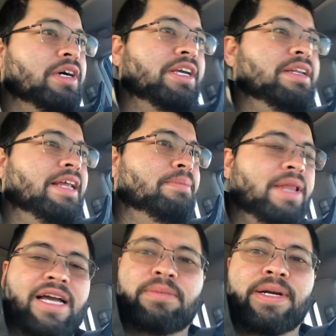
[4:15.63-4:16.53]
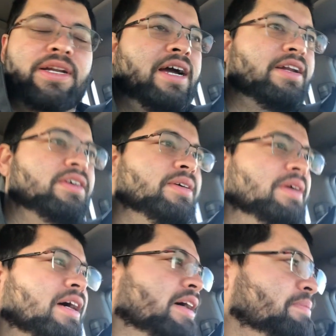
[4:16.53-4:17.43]
eating at Black Bear Diner.
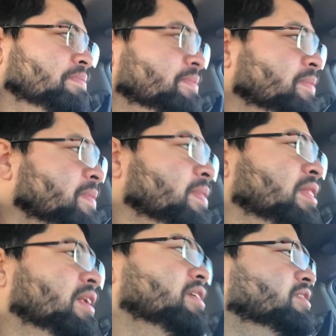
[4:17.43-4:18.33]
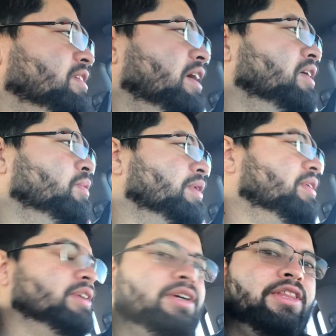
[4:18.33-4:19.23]
Um, so we're going
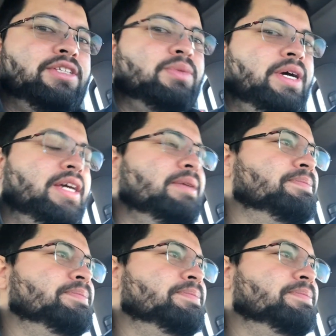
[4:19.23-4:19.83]
to go this way